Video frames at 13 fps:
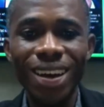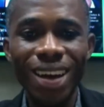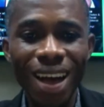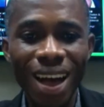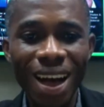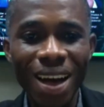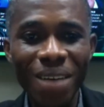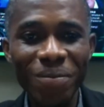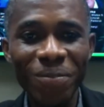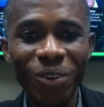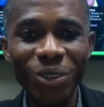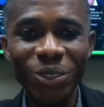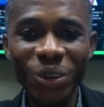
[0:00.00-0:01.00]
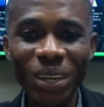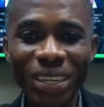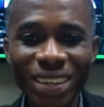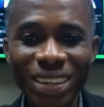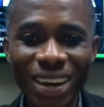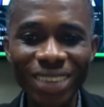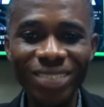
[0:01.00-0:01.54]
for
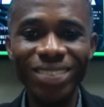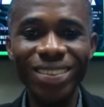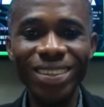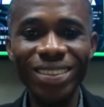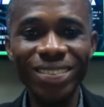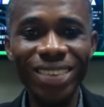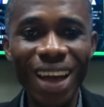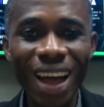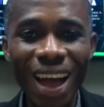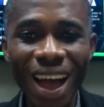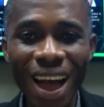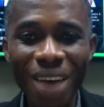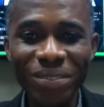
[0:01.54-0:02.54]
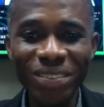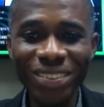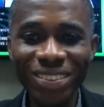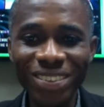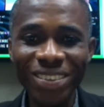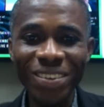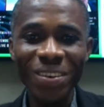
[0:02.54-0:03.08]
joining us this
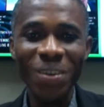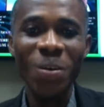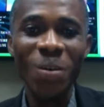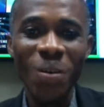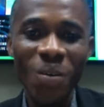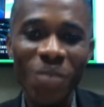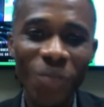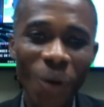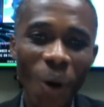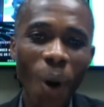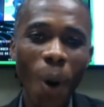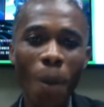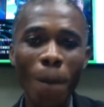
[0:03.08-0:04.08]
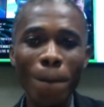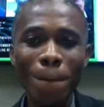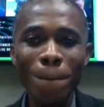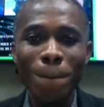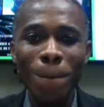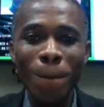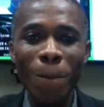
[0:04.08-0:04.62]
afternoon for
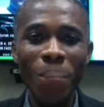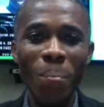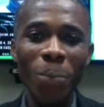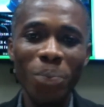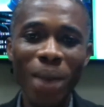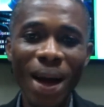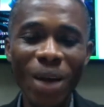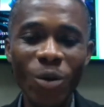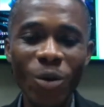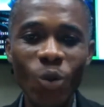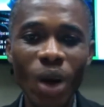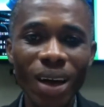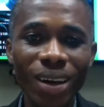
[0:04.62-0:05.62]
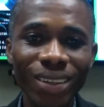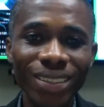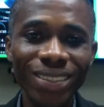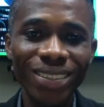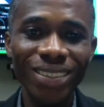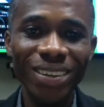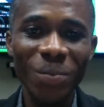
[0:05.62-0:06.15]
My
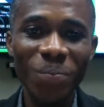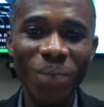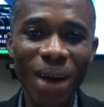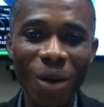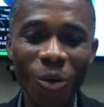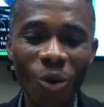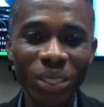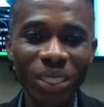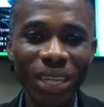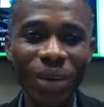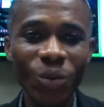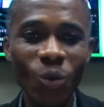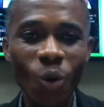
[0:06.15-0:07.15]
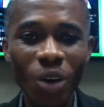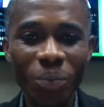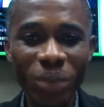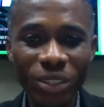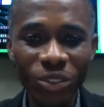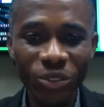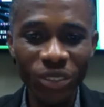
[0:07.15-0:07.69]
World by Watch and Walk
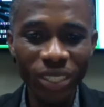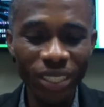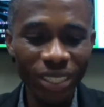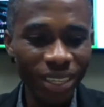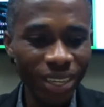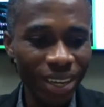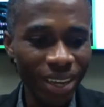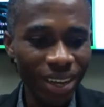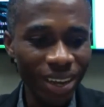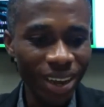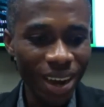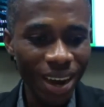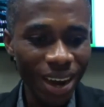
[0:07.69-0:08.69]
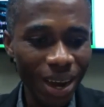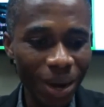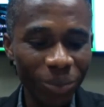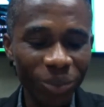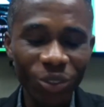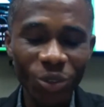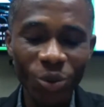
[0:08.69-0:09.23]
Ministry,
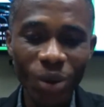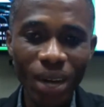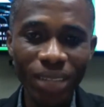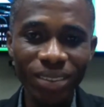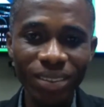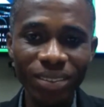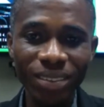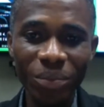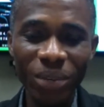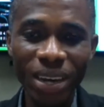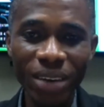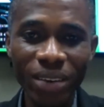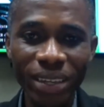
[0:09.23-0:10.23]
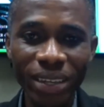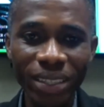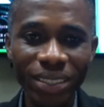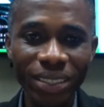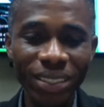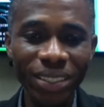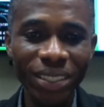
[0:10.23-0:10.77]
Truett Seminary
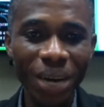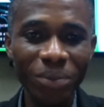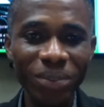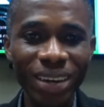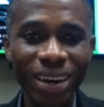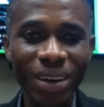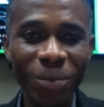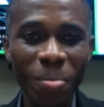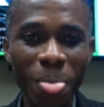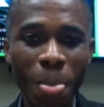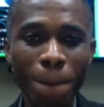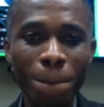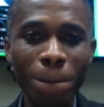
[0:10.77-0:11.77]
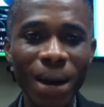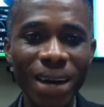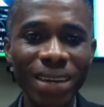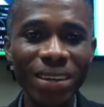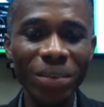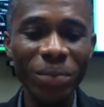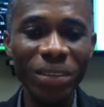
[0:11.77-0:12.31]
Chapter. My
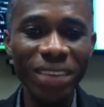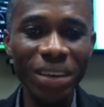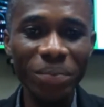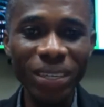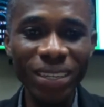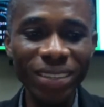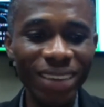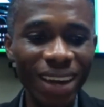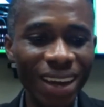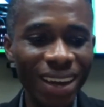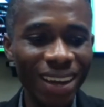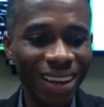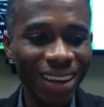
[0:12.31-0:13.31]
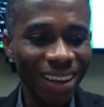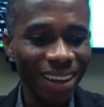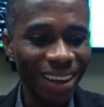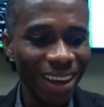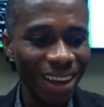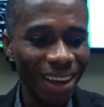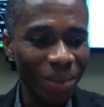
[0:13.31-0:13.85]
name is Ebenezer
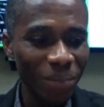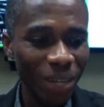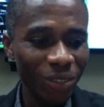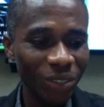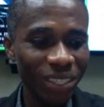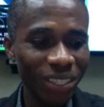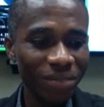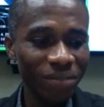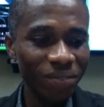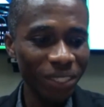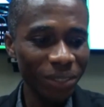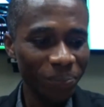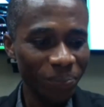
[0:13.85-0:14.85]
Adu-Gyamfi.